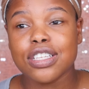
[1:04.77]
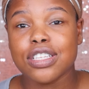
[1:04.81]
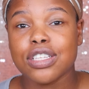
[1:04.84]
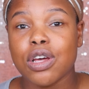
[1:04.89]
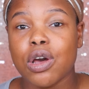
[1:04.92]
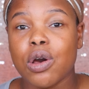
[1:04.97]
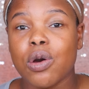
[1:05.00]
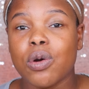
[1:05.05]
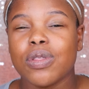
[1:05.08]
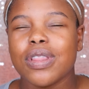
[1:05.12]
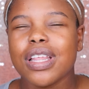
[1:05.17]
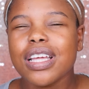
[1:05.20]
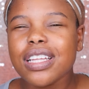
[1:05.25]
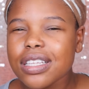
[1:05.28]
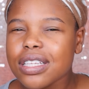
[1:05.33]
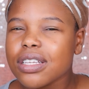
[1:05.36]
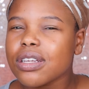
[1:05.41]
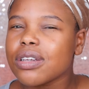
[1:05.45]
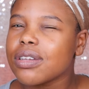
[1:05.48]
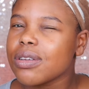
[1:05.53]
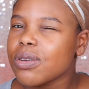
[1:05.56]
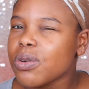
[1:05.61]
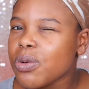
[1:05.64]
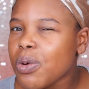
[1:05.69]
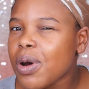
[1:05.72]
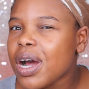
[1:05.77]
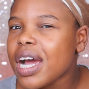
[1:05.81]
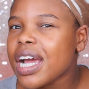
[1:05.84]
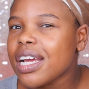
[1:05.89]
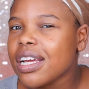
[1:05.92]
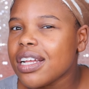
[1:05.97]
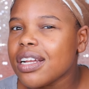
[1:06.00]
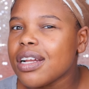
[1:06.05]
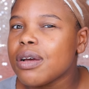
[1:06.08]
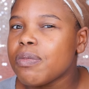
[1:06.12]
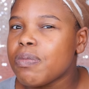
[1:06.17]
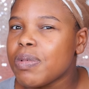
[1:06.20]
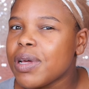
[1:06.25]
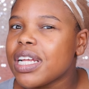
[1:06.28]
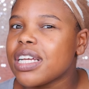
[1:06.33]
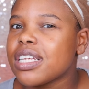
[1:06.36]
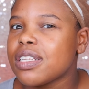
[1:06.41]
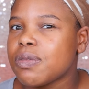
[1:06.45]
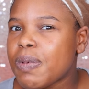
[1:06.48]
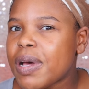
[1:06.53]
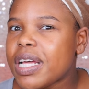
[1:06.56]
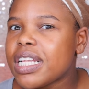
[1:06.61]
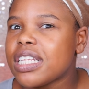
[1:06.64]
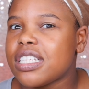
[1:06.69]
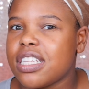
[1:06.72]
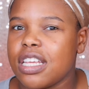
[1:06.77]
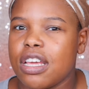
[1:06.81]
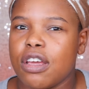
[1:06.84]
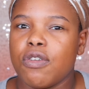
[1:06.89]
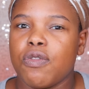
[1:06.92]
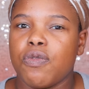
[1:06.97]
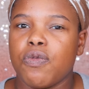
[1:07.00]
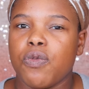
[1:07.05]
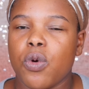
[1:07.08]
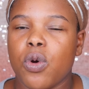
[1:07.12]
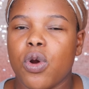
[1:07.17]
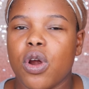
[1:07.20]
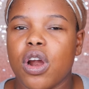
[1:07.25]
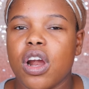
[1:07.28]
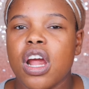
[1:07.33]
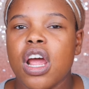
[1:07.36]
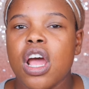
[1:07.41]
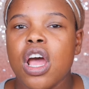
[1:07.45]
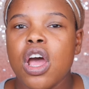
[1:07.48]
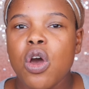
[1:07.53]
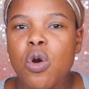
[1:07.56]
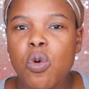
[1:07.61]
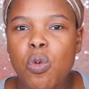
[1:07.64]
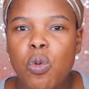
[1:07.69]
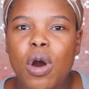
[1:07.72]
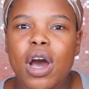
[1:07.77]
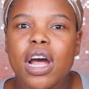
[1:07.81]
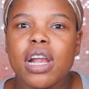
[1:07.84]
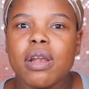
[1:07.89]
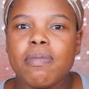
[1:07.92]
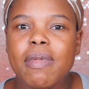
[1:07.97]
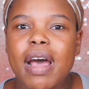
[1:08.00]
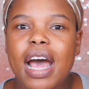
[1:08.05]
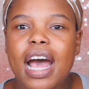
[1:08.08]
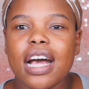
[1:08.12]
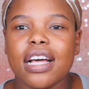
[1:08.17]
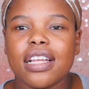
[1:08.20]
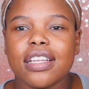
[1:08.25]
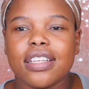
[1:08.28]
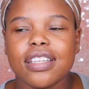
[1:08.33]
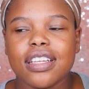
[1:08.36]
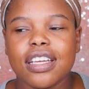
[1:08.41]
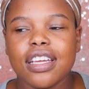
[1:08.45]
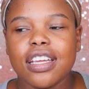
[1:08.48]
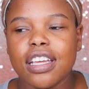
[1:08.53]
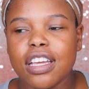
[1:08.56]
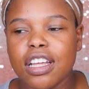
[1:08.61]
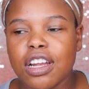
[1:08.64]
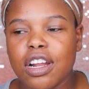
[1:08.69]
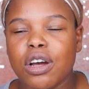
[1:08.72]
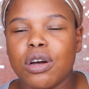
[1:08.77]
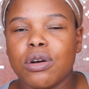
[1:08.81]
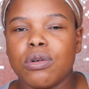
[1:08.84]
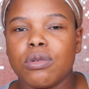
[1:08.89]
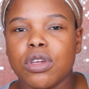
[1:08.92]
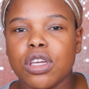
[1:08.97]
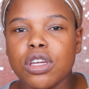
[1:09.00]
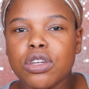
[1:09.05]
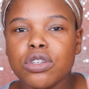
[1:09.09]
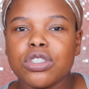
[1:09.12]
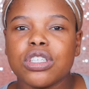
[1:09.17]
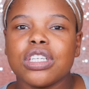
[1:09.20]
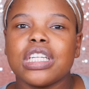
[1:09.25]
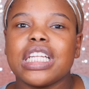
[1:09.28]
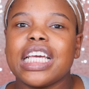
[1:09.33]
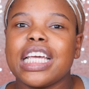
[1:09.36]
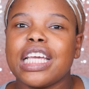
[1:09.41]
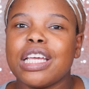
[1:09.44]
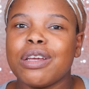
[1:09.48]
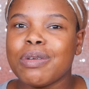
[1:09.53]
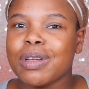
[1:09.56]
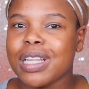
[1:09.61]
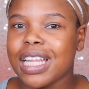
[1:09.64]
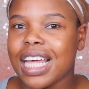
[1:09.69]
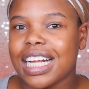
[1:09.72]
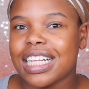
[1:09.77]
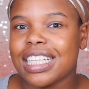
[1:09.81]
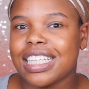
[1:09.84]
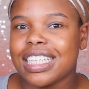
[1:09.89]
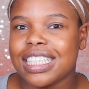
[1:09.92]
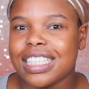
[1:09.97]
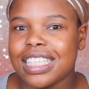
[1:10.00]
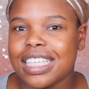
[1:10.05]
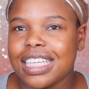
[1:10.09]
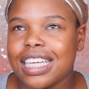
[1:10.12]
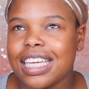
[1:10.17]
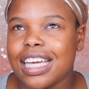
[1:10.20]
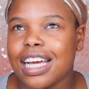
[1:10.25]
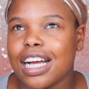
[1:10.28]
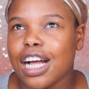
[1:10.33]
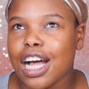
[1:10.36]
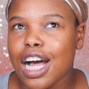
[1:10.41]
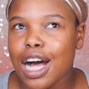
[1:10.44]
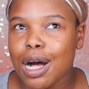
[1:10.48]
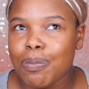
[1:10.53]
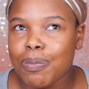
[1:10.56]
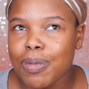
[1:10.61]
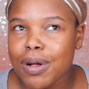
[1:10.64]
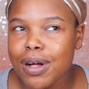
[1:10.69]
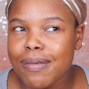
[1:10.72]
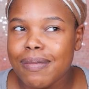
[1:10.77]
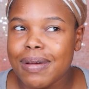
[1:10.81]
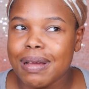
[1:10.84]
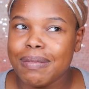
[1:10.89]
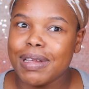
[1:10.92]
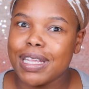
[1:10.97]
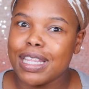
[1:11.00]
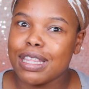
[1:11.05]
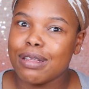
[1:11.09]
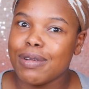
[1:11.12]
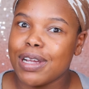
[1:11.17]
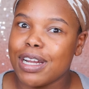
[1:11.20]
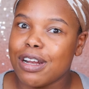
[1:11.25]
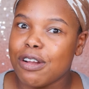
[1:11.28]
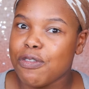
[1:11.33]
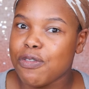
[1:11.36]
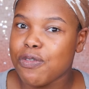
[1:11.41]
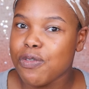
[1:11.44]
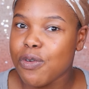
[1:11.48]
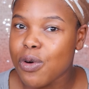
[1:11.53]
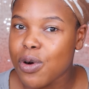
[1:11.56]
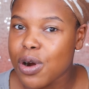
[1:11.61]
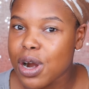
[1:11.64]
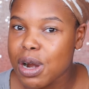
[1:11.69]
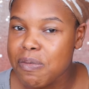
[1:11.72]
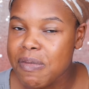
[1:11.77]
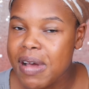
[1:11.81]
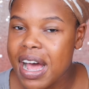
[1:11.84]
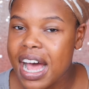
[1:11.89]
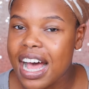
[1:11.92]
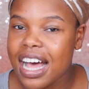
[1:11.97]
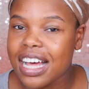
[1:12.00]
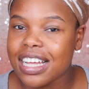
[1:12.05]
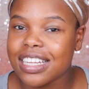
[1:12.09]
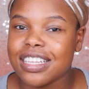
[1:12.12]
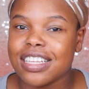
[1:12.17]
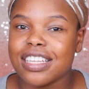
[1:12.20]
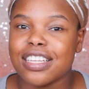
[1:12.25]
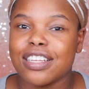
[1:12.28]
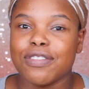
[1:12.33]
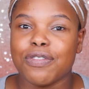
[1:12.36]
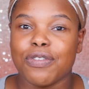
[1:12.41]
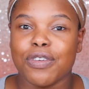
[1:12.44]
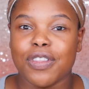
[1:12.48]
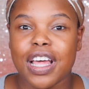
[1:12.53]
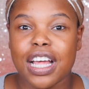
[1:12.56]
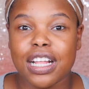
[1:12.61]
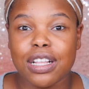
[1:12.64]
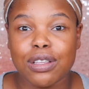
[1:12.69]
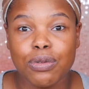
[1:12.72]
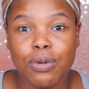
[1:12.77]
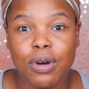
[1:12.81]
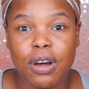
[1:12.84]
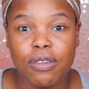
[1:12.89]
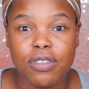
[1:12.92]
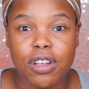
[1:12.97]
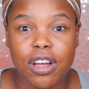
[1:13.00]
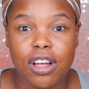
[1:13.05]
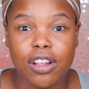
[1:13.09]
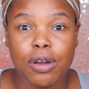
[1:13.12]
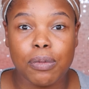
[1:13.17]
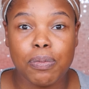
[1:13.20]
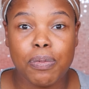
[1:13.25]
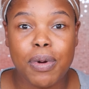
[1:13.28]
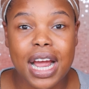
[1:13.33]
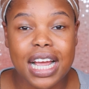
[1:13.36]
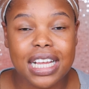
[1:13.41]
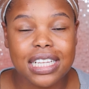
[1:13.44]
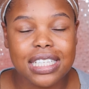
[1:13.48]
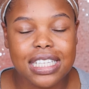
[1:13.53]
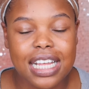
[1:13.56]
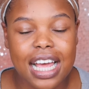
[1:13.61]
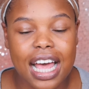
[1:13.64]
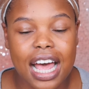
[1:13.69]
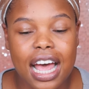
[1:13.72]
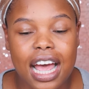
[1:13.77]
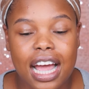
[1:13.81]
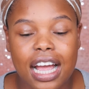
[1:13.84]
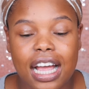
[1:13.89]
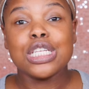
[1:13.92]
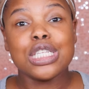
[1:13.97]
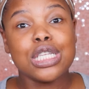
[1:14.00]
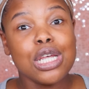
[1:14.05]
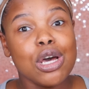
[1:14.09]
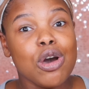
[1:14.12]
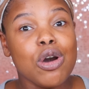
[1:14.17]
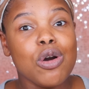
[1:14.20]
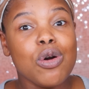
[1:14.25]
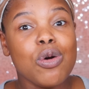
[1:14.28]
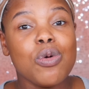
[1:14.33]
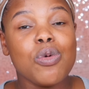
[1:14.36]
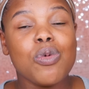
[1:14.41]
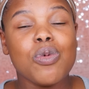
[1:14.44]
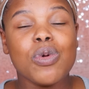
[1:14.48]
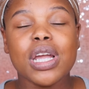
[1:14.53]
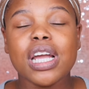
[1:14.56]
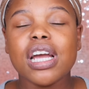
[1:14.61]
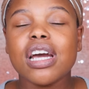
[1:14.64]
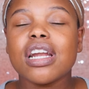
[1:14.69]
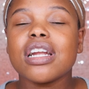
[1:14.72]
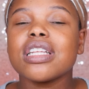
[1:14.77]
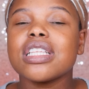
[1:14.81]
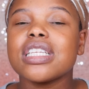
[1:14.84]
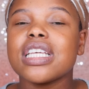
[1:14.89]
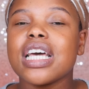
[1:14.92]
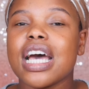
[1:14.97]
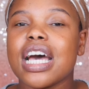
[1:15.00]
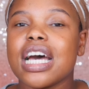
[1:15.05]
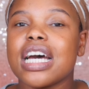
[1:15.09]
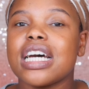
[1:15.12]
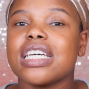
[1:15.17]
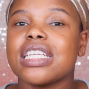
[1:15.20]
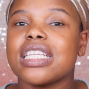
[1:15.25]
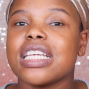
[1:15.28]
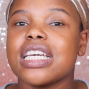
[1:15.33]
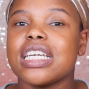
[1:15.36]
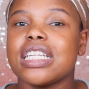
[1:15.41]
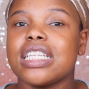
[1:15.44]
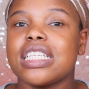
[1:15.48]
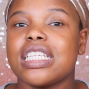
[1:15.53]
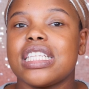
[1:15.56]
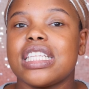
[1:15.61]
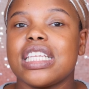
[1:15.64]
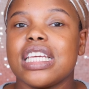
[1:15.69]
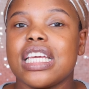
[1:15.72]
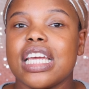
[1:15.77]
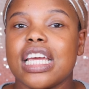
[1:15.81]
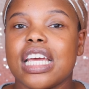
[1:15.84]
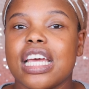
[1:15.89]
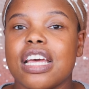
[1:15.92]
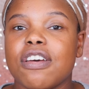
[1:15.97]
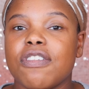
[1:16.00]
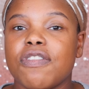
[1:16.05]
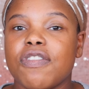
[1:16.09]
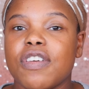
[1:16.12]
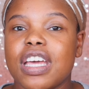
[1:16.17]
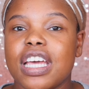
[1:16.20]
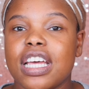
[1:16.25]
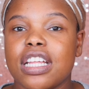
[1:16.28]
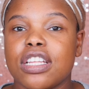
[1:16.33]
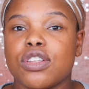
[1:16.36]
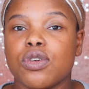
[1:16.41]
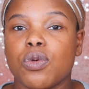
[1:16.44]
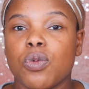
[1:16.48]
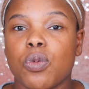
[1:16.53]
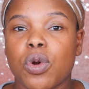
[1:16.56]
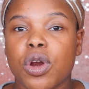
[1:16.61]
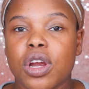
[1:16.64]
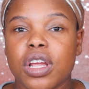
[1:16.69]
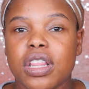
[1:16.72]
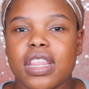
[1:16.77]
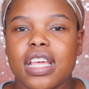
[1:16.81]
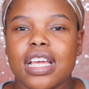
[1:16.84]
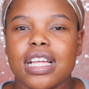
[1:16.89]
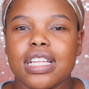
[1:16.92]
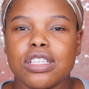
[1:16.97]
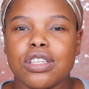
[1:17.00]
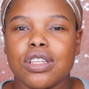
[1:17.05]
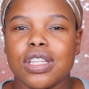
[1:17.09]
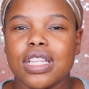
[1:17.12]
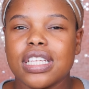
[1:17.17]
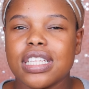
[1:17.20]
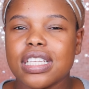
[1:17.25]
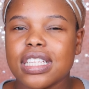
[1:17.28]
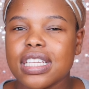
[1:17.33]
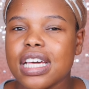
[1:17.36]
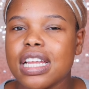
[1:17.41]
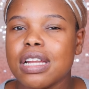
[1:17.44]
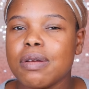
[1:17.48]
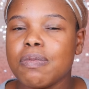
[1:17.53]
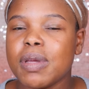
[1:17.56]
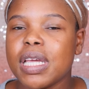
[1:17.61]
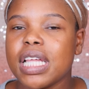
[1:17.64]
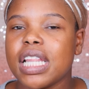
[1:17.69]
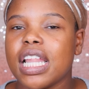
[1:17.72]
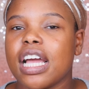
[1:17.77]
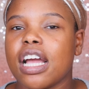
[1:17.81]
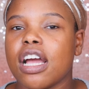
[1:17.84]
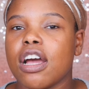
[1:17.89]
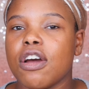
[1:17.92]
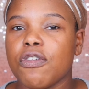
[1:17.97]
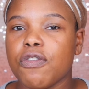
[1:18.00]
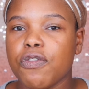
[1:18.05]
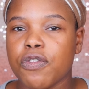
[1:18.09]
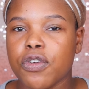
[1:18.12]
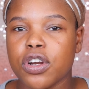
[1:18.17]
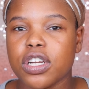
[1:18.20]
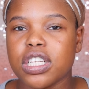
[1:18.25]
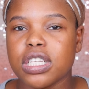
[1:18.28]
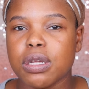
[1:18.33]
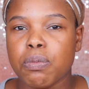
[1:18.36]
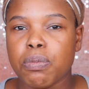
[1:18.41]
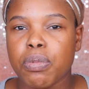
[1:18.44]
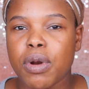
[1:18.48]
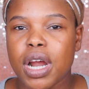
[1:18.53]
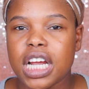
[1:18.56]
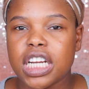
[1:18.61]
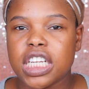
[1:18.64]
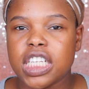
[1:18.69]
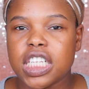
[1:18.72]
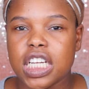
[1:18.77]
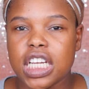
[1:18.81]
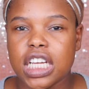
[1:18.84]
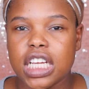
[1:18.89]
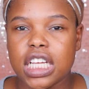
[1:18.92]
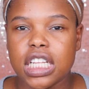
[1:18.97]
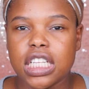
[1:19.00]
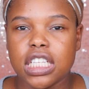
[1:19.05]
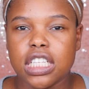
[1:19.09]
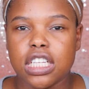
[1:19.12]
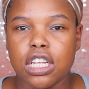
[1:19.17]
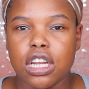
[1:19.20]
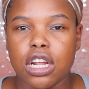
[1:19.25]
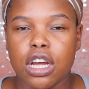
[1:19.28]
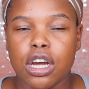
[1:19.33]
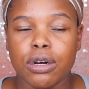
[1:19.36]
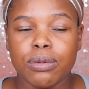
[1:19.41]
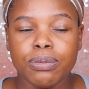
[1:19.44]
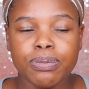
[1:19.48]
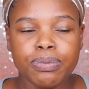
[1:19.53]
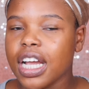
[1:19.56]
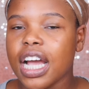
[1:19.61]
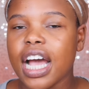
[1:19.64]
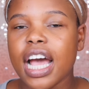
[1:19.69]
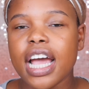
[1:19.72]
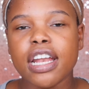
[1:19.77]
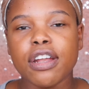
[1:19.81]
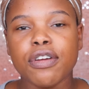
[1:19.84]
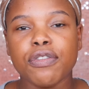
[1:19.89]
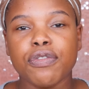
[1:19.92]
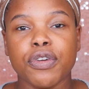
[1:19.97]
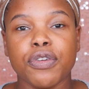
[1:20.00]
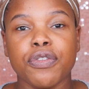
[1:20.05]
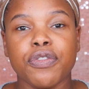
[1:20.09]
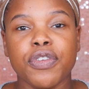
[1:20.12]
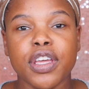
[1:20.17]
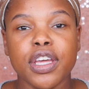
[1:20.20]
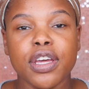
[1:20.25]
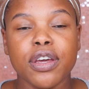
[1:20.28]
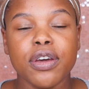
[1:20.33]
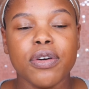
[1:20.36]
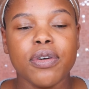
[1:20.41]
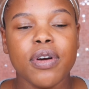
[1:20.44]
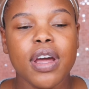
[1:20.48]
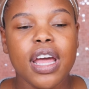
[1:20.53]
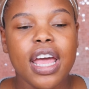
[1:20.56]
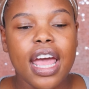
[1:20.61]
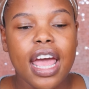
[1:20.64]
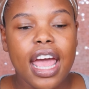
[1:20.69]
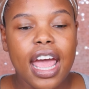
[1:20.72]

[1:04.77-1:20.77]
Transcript: so that's quite a bit expensive for one mask. You know, usually you would like to see a couple, maybe three to four masks for that twelve dollar price tag. So we gotta test and see if it's worth it. So this is gonna be like a first impressions, you know, kind of review.